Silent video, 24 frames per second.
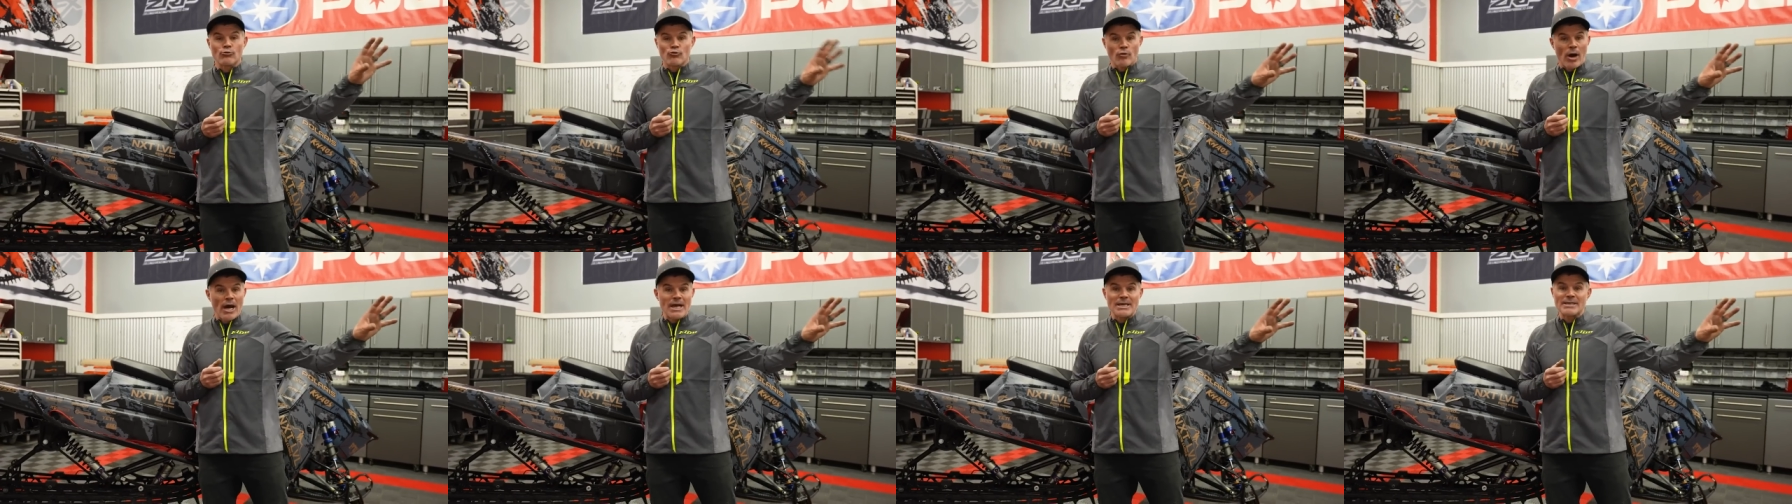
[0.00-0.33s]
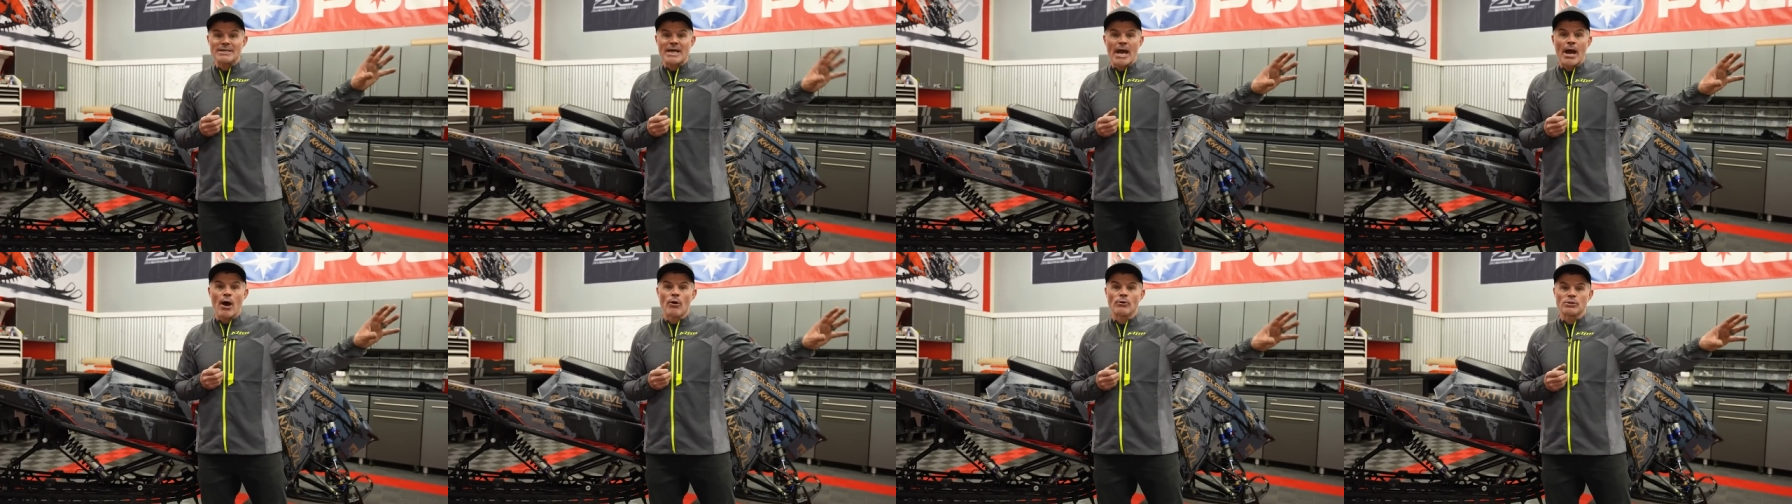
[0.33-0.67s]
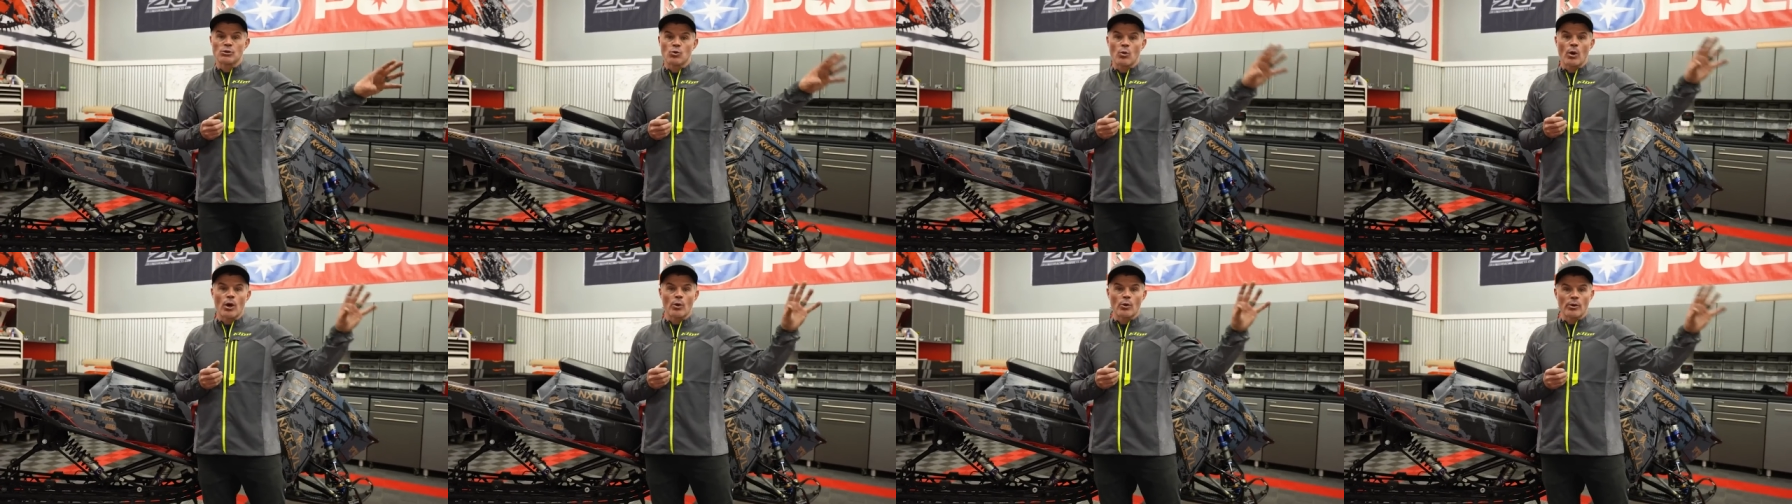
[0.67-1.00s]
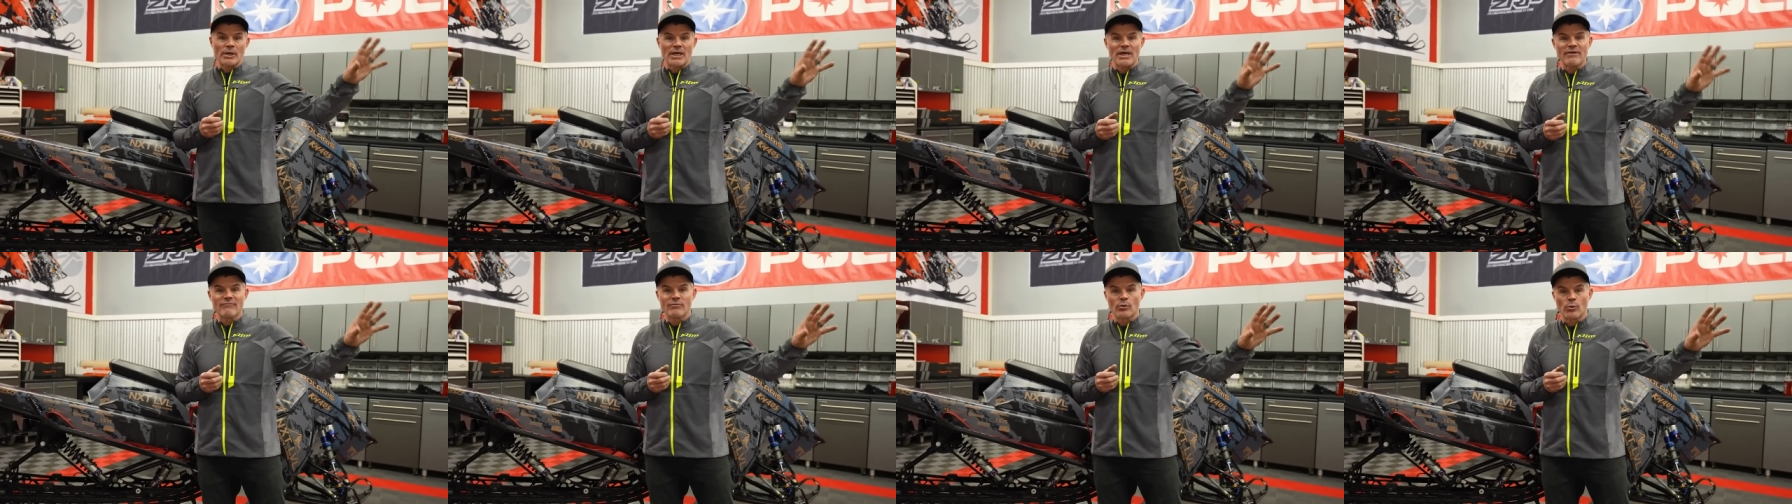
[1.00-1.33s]
right down to where we're
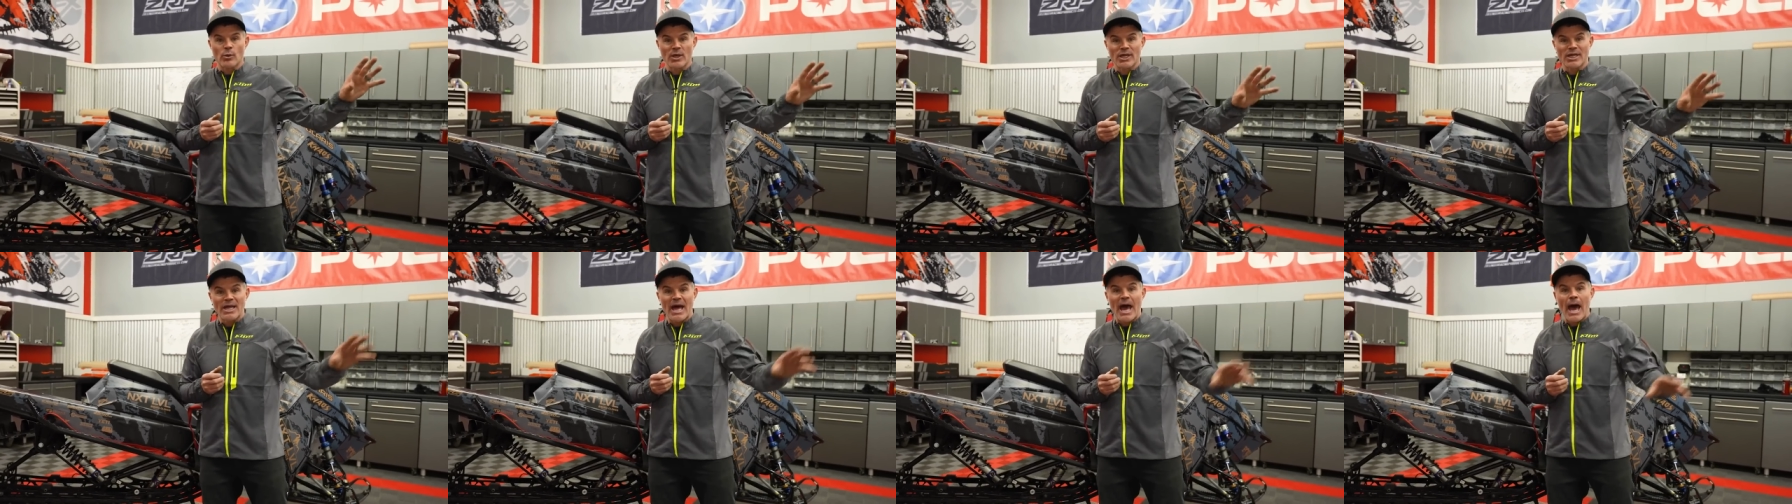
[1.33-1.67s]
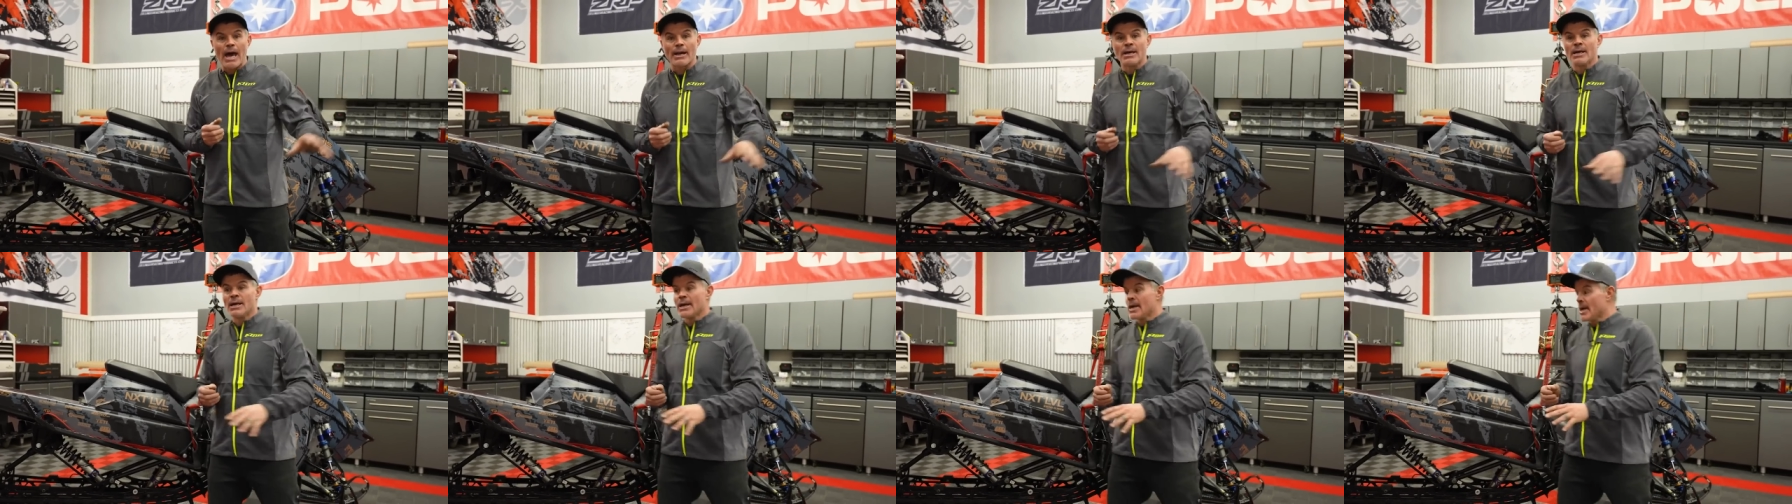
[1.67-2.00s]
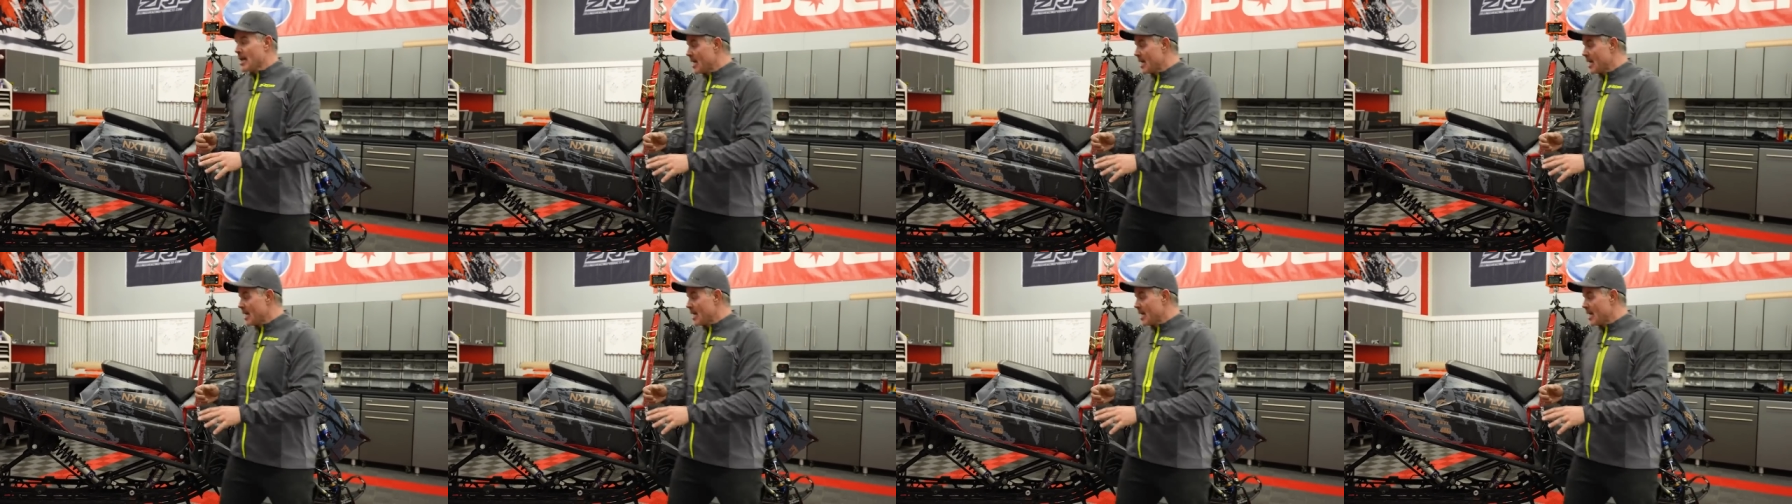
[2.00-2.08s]
even with that,